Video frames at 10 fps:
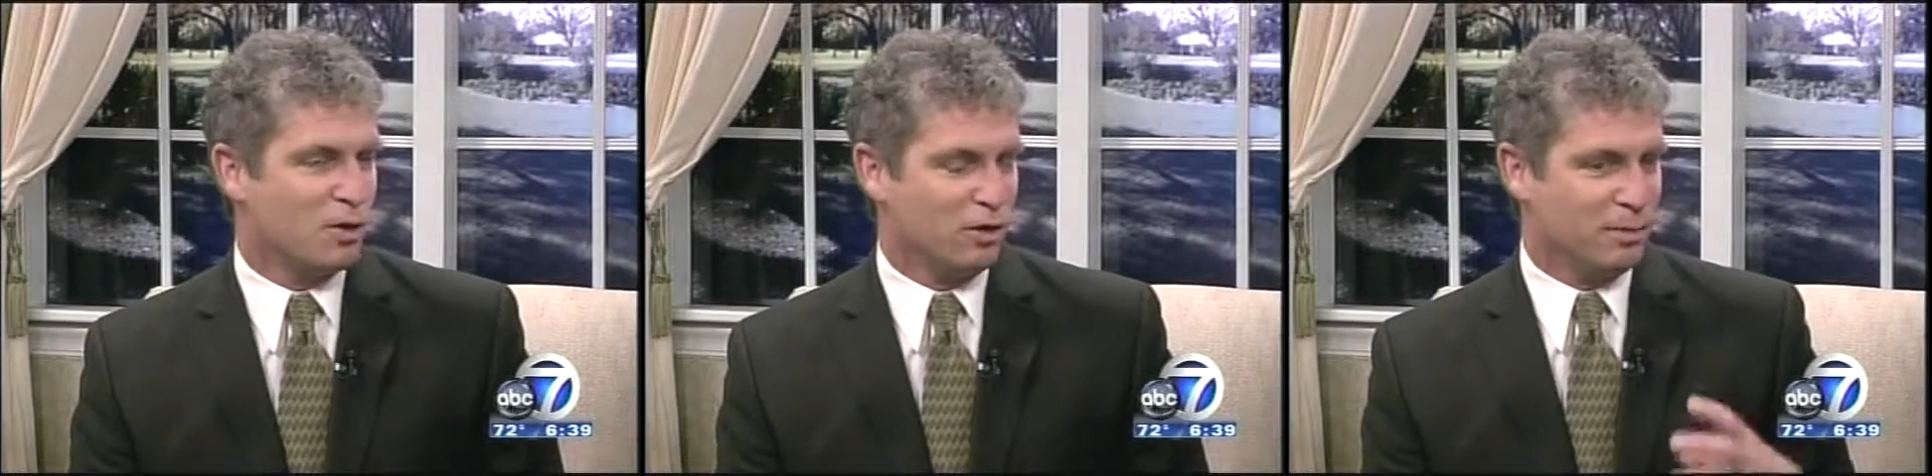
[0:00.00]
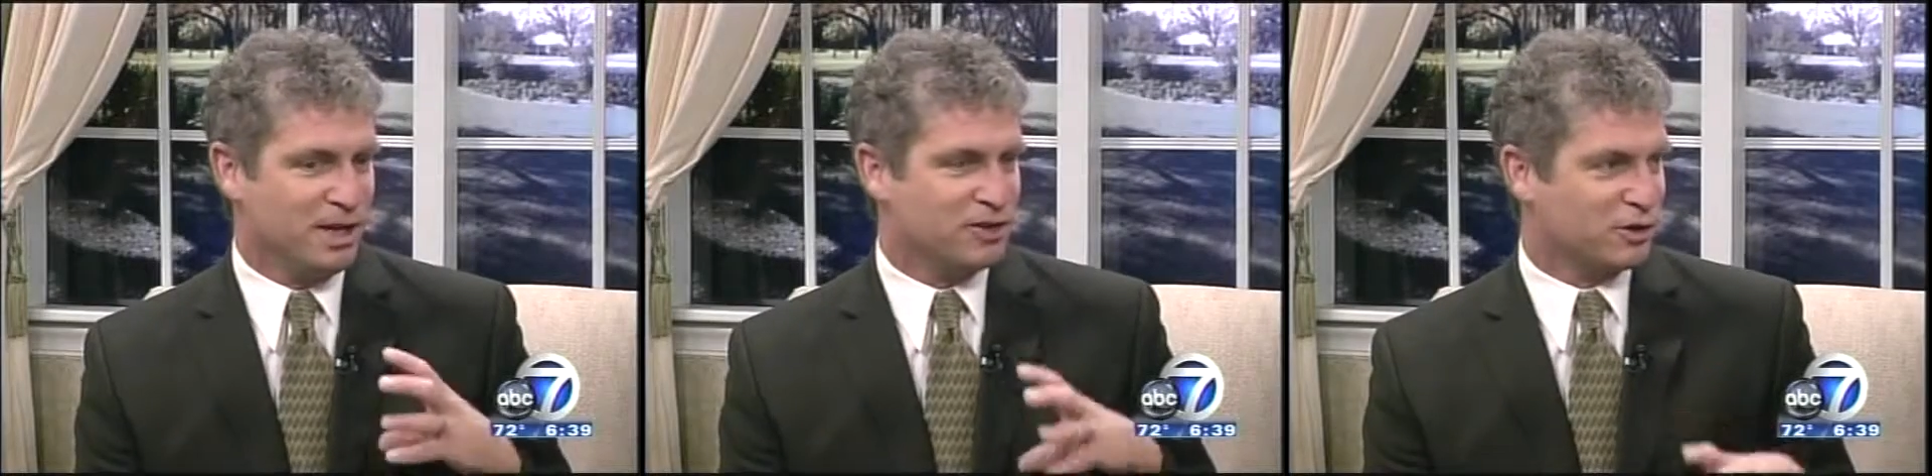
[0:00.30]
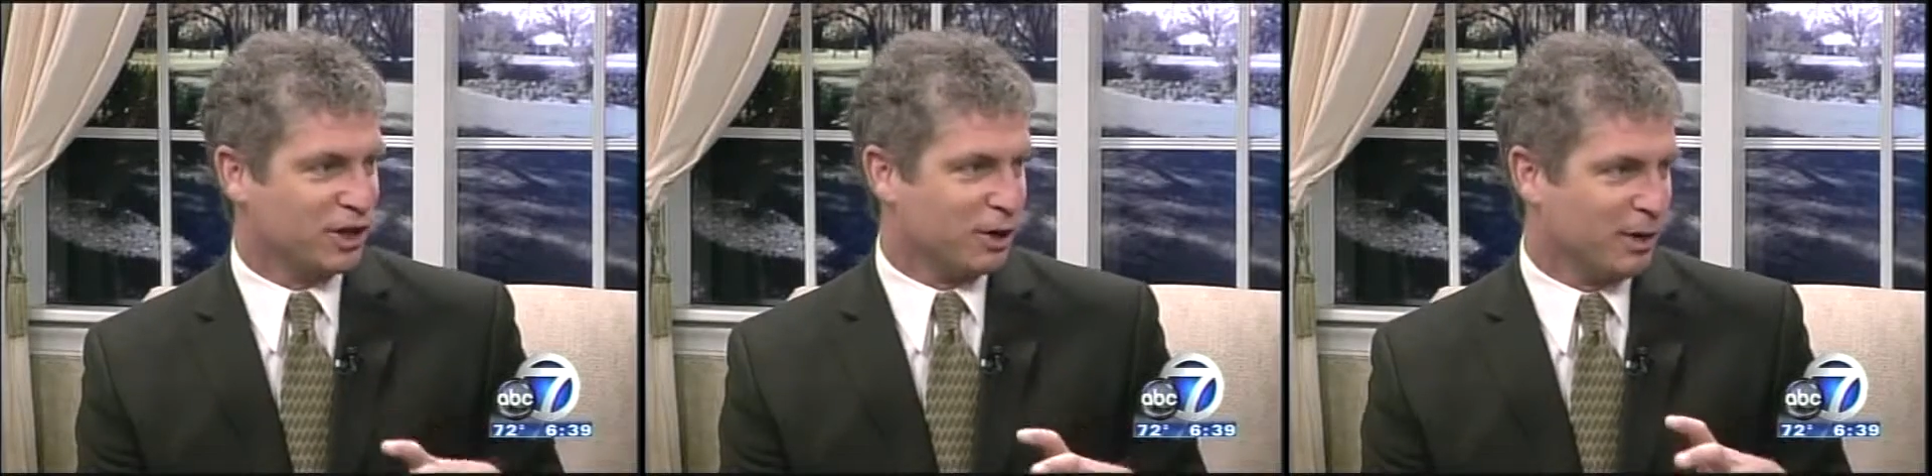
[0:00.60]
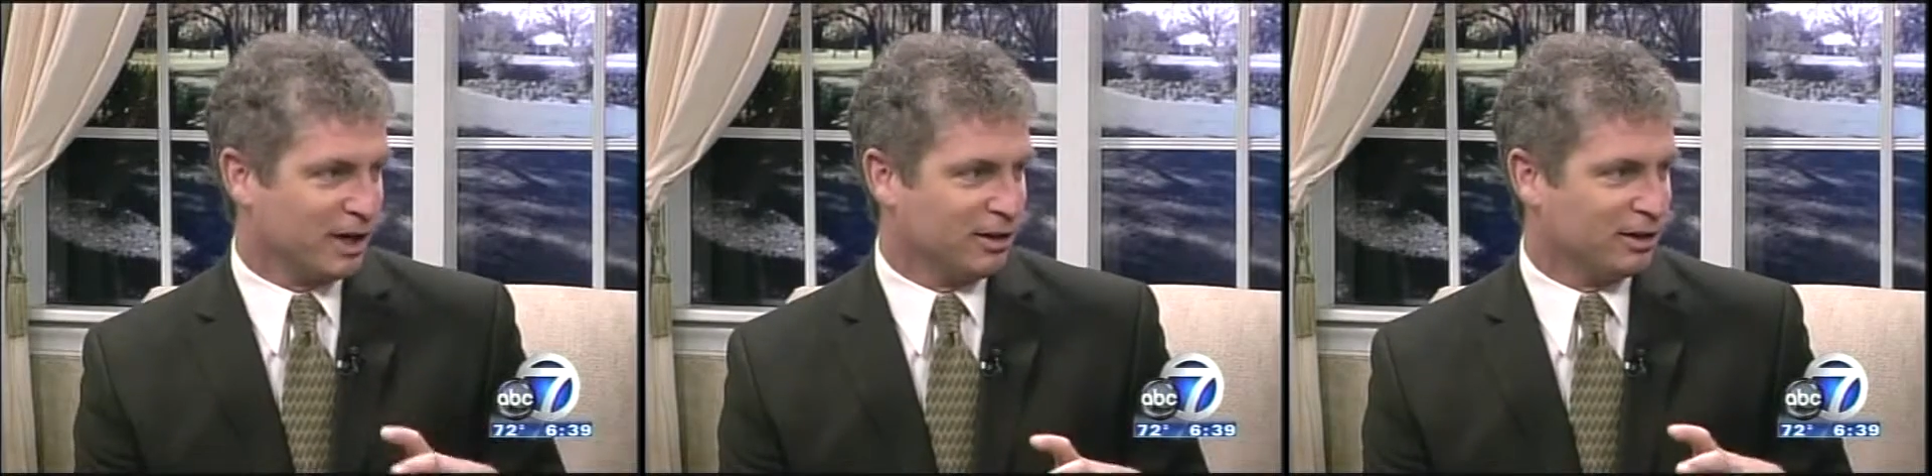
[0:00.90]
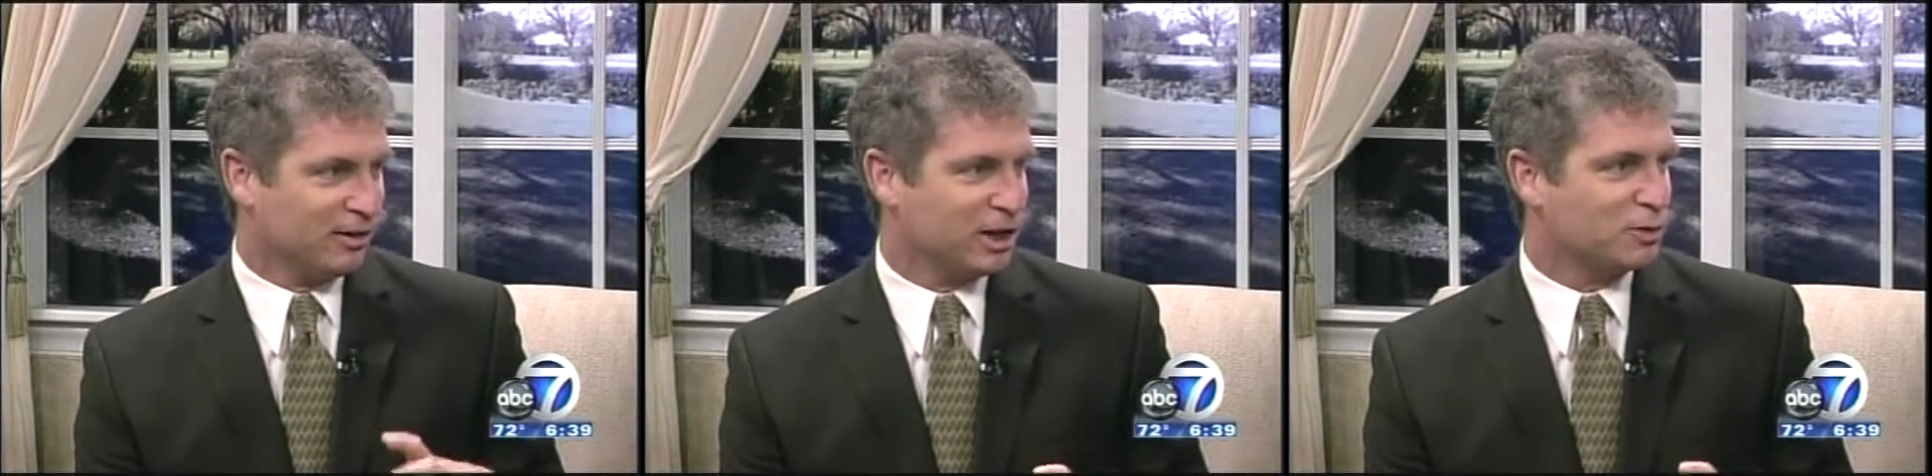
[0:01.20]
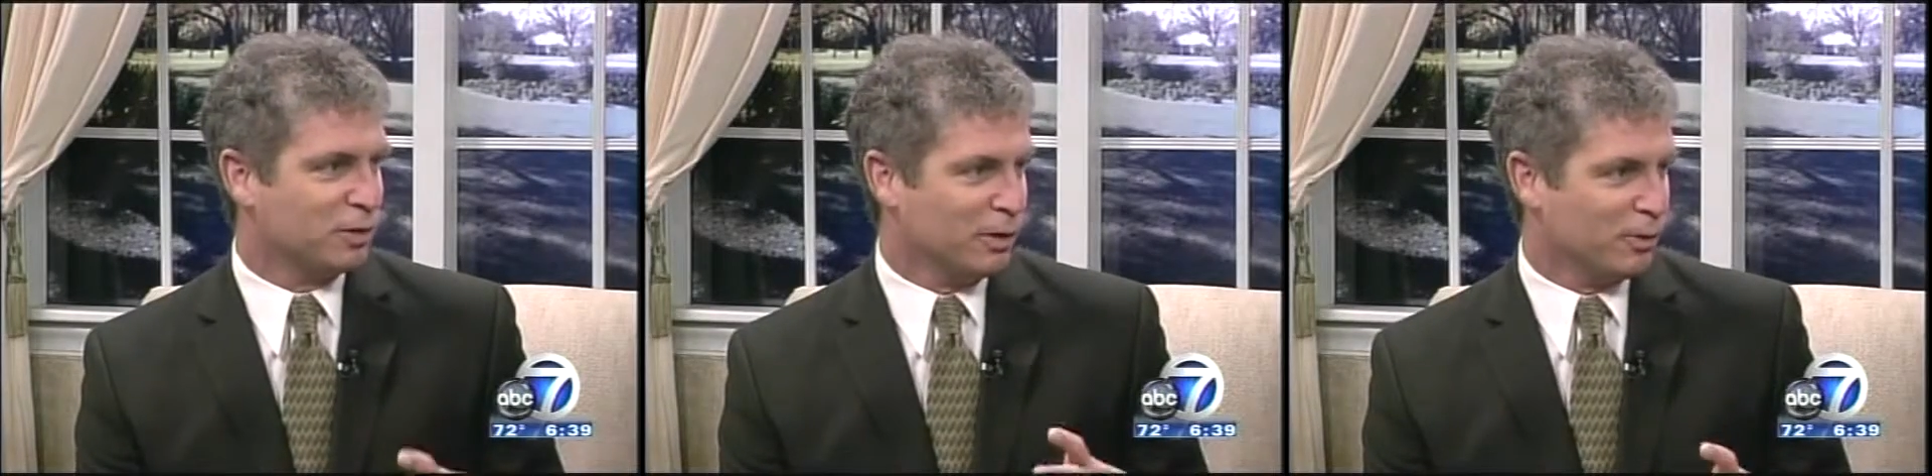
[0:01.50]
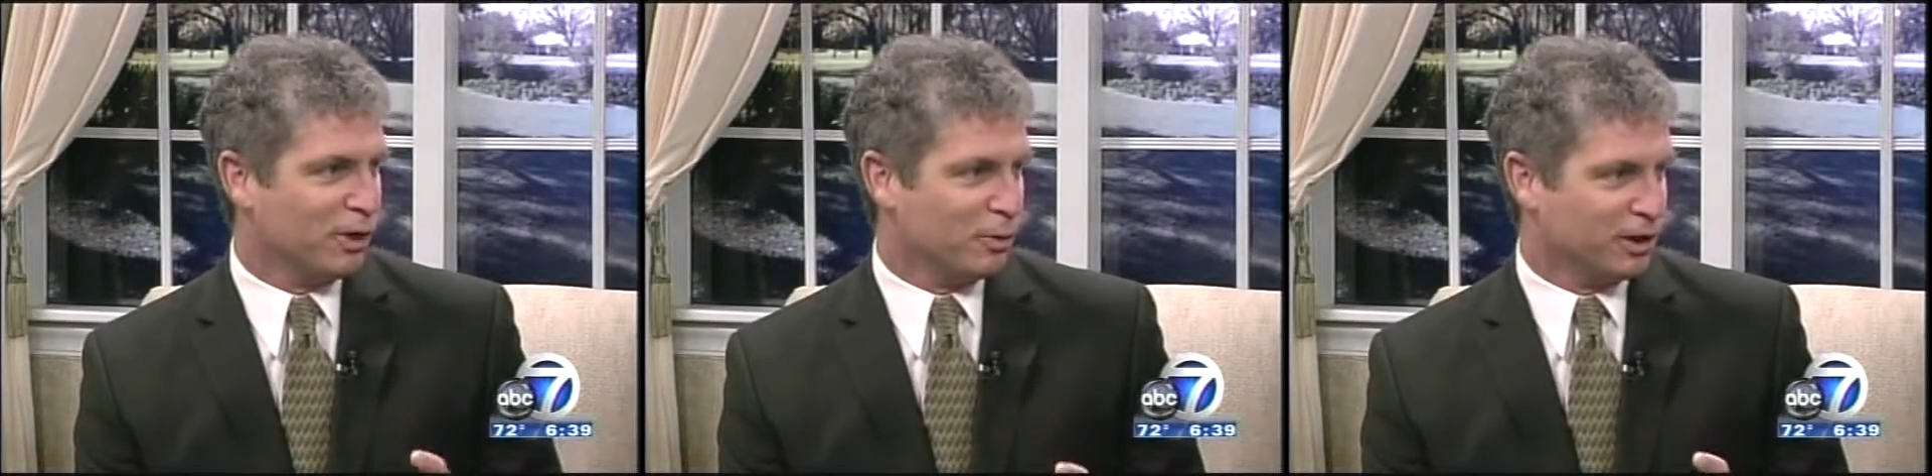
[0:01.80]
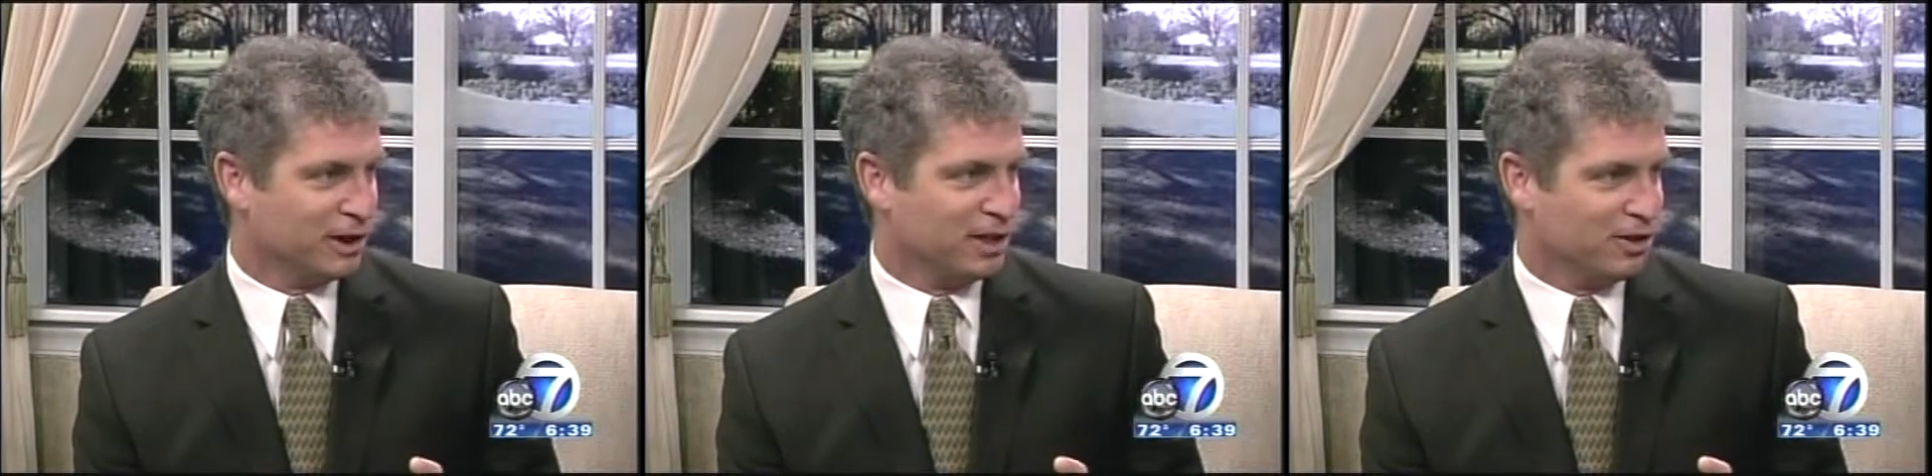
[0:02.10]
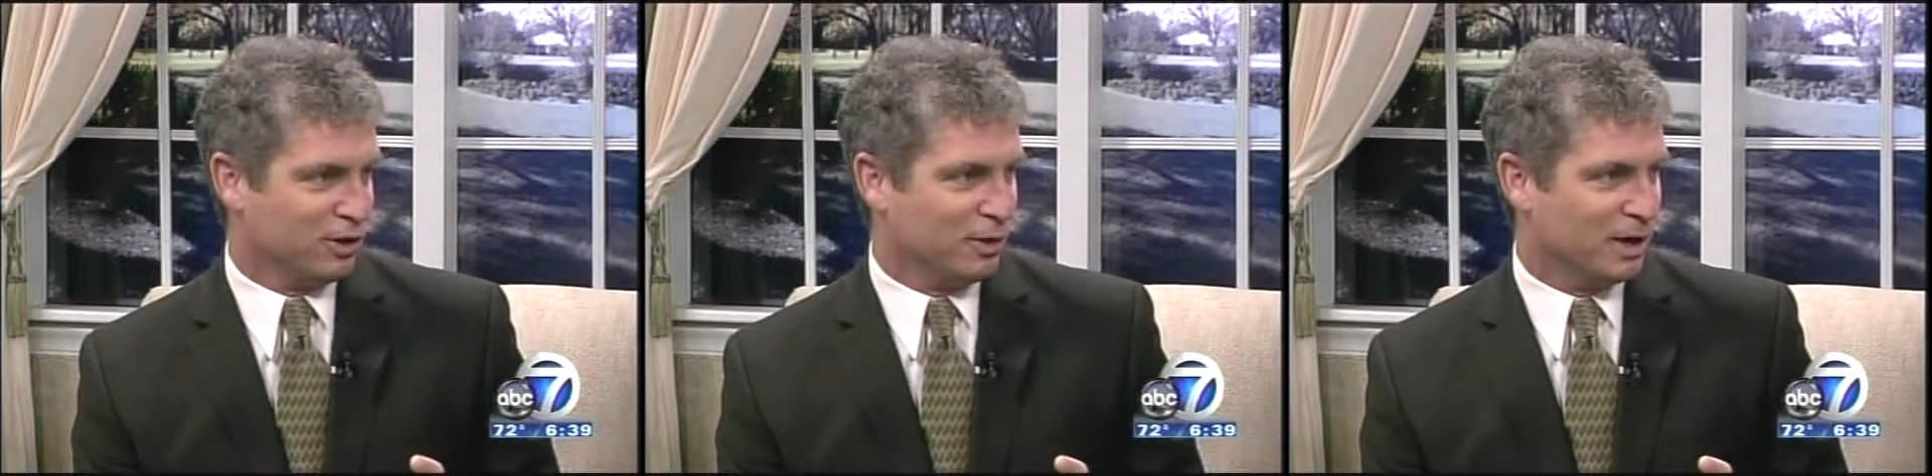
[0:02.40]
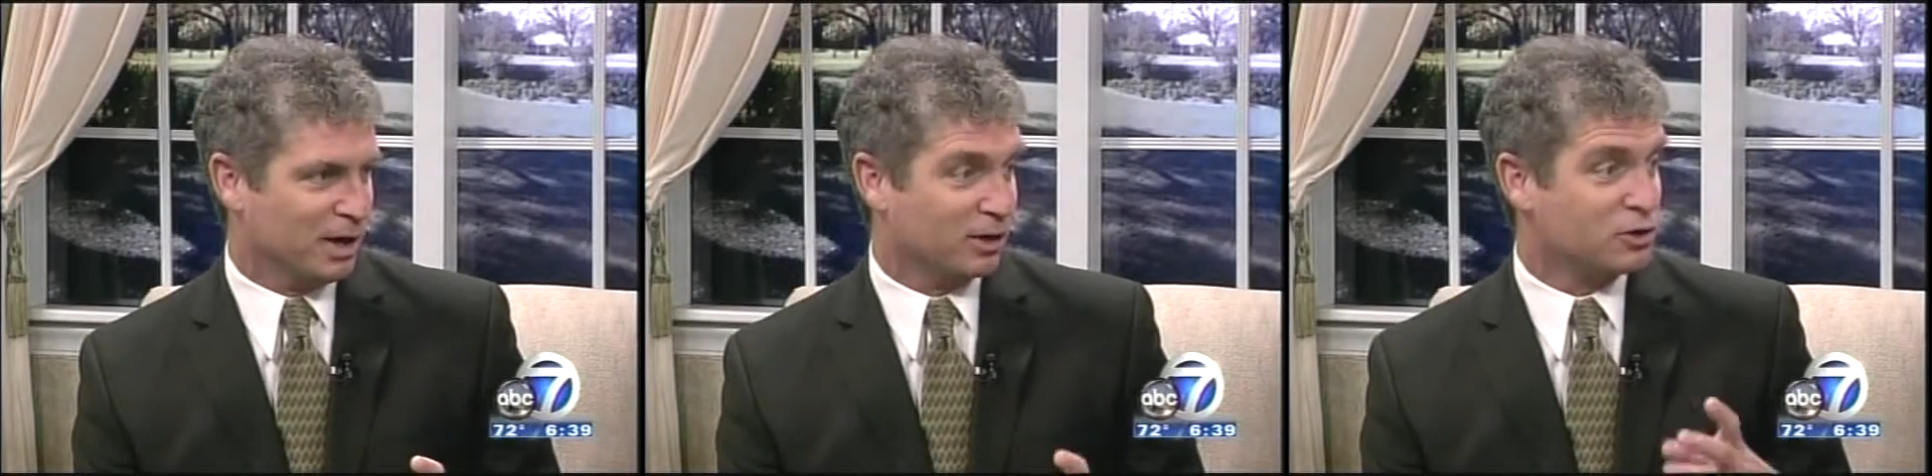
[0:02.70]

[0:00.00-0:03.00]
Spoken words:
or the beats are irregular, that's what we really need to know about,